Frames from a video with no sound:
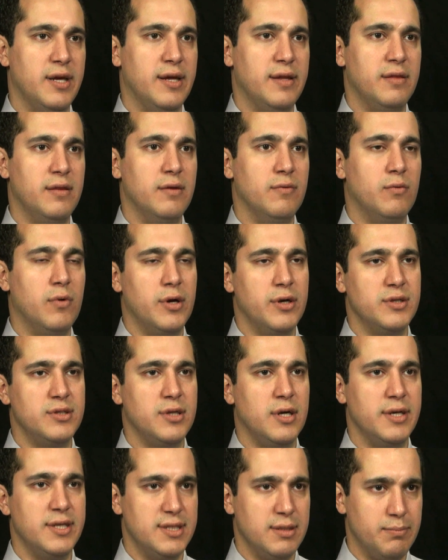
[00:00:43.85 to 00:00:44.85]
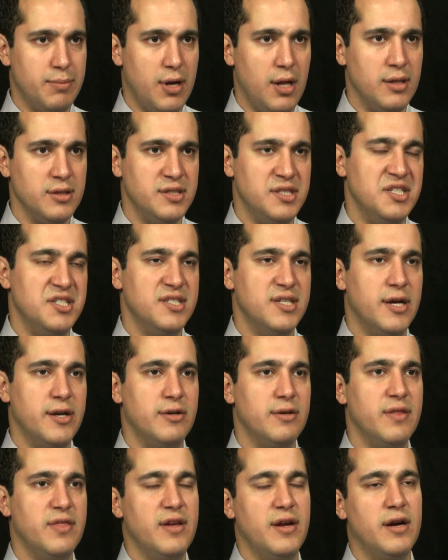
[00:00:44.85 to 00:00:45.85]
at the Water Science and Policy
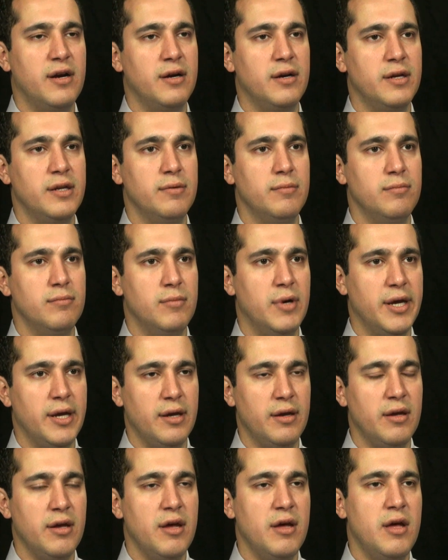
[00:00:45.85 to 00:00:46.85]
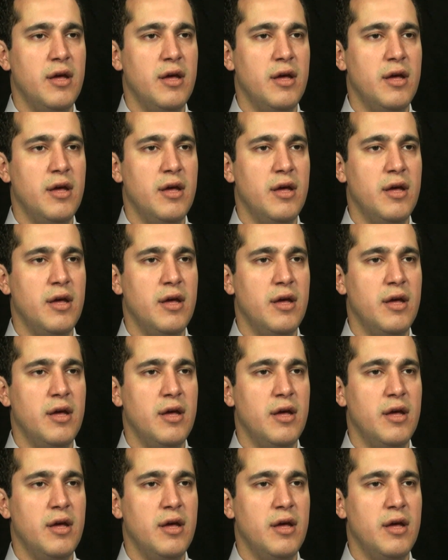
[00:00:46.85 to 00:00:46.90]
Center there, and my